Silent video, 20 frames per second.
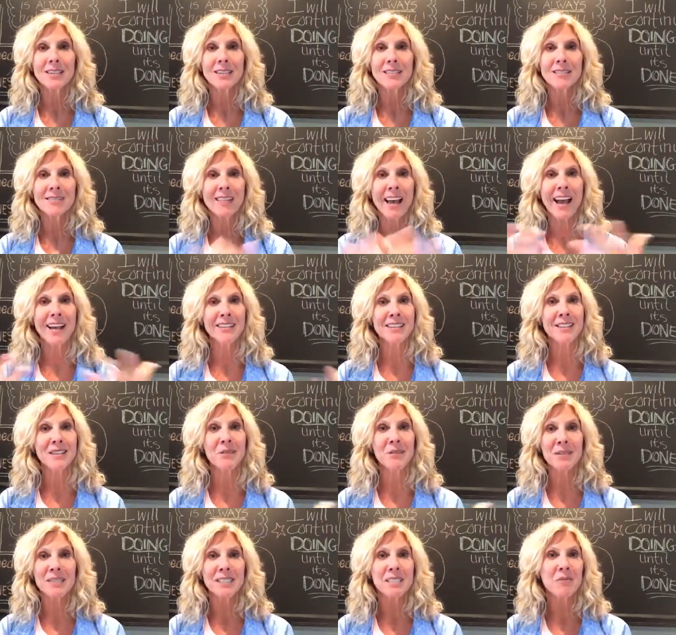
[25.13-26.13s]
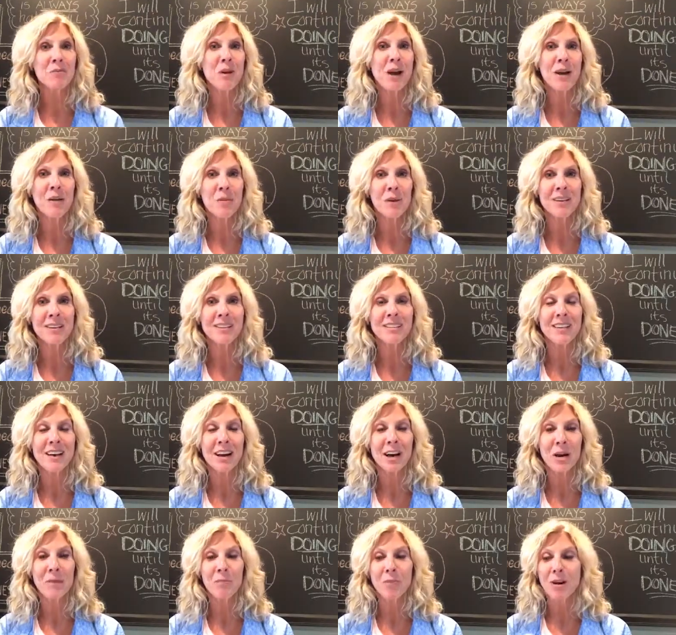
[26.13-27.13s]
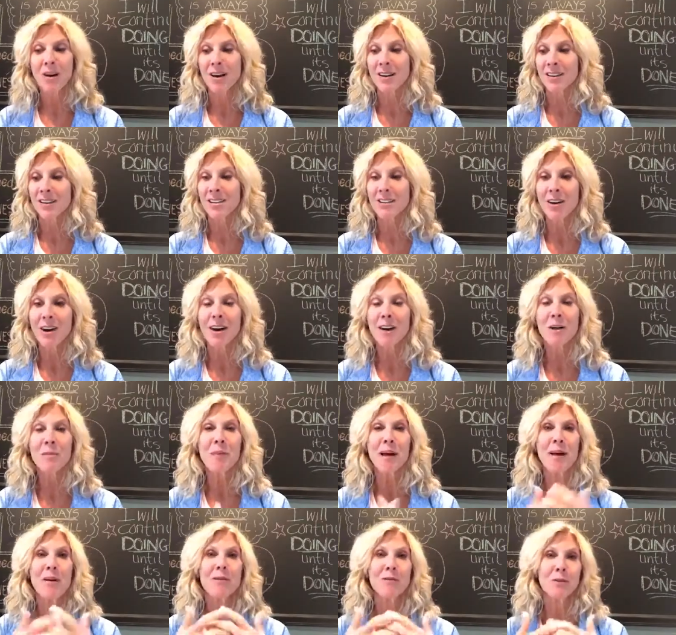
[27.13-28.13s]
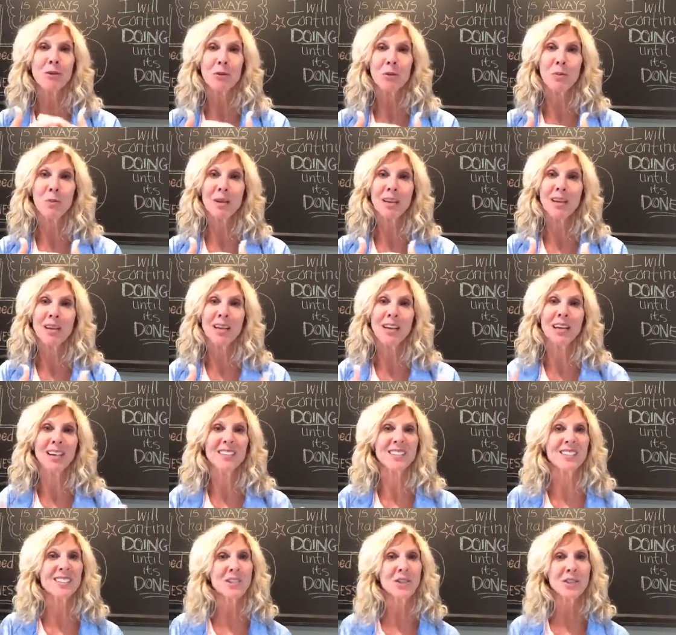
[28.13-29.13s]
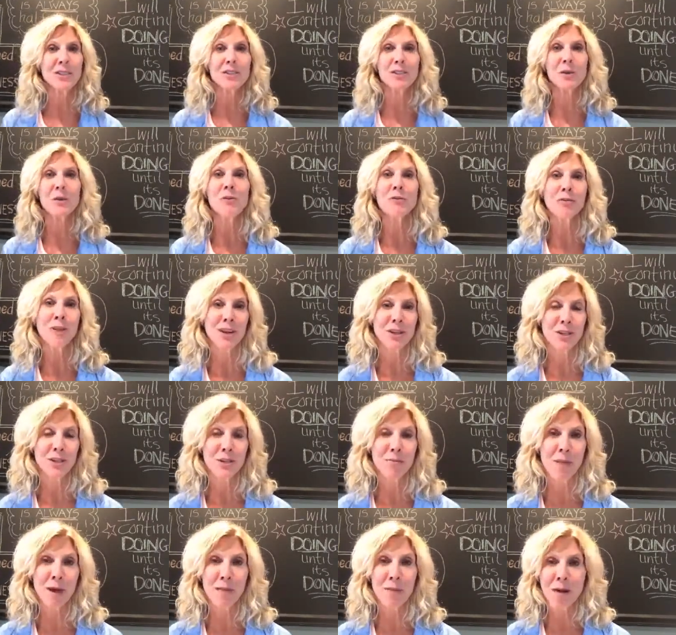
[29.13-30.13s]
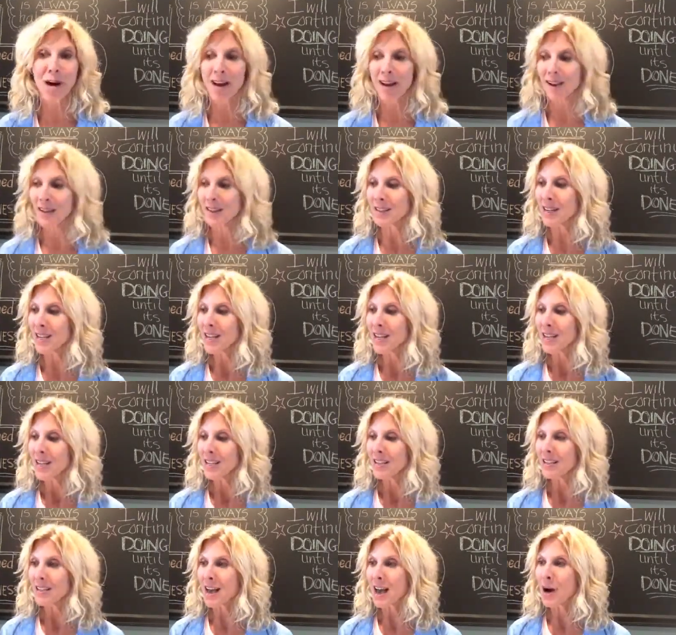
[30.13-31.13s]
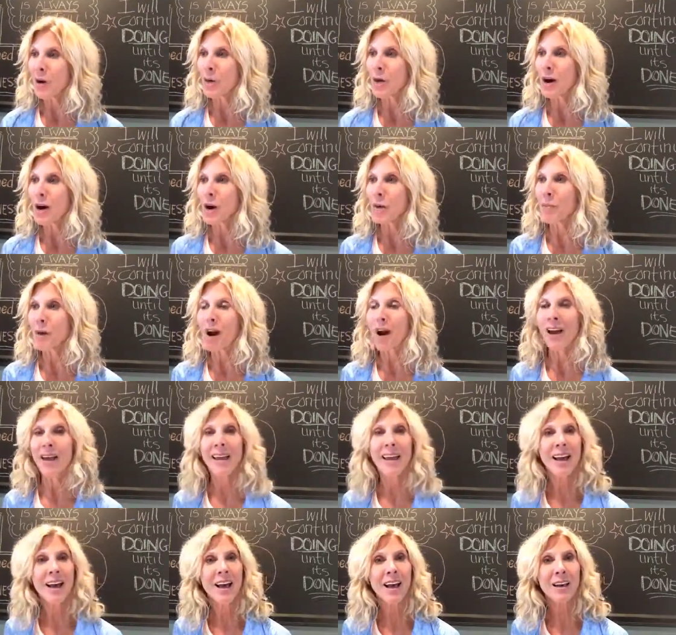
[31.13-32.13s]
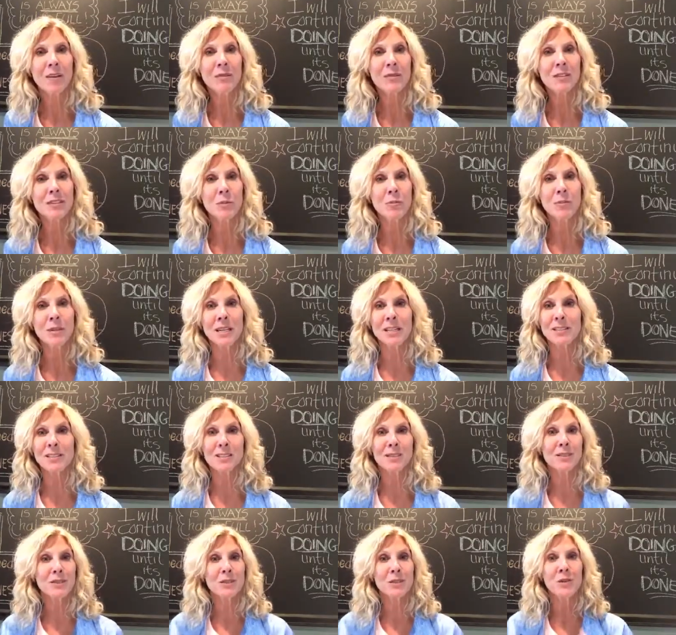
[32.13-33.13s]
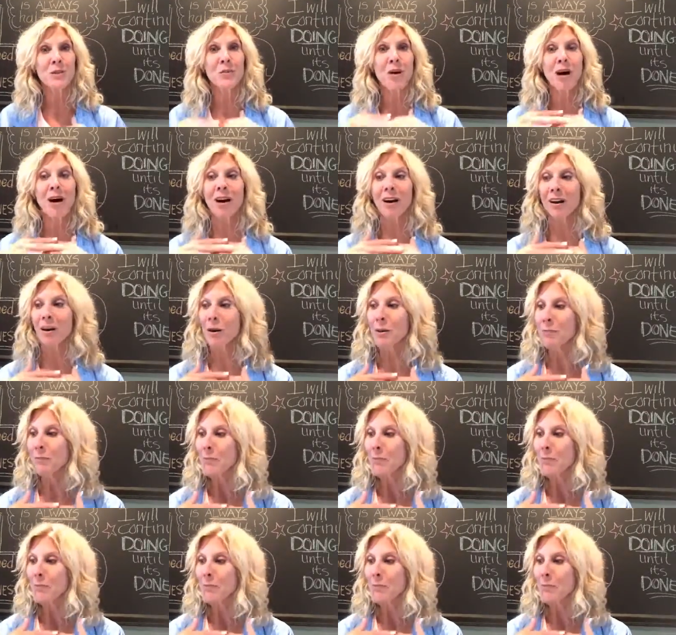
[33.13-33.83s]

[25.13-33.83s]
that's the reason why I wanted to hop on and talk about new beginnings. It's just so fresh in my mind. Now, I have some nieces who are